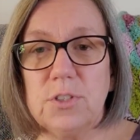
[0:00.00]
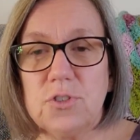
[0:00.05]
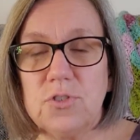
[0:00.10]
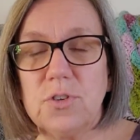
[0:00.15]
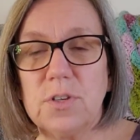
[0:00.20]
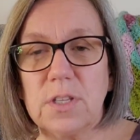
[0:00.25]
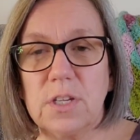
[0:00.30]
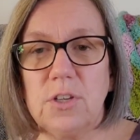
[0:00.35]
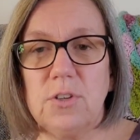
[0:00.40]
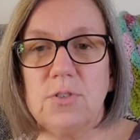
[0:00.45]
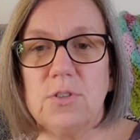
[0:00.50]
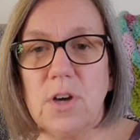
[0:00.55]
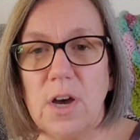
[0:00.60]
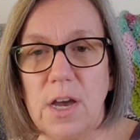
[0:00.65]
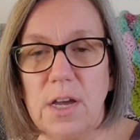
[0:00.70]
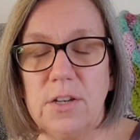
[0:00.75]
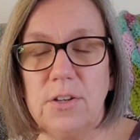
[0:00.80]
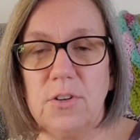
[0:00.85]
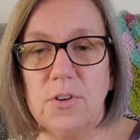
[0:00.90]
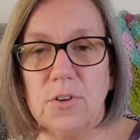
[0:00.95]
string that you
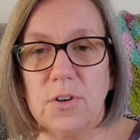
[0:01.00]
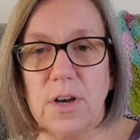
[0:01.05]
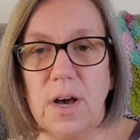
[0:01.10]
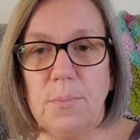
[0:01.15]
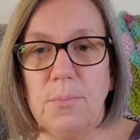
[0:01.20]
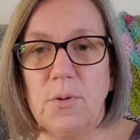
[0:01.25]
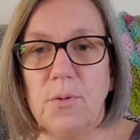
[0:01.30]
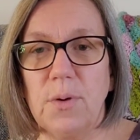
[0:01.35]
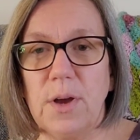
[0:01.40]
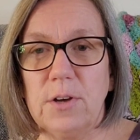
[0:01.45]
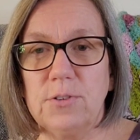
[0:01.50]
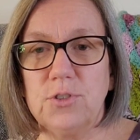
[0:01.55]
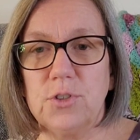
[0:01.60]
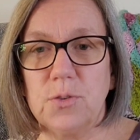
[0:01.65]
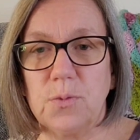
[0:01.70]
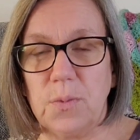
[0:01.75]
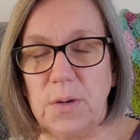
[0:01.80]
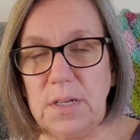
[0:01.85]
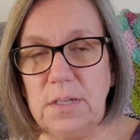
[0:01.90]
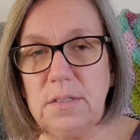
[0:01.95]
tied your cup around
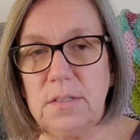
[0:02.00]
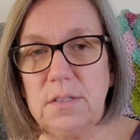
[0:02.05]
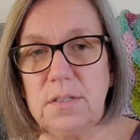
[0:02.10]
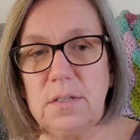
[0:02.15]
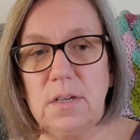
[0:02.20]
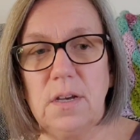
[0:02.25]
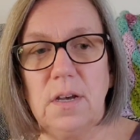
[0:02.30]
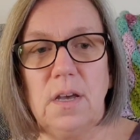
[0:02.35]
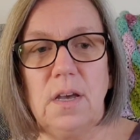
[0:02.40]
your waist.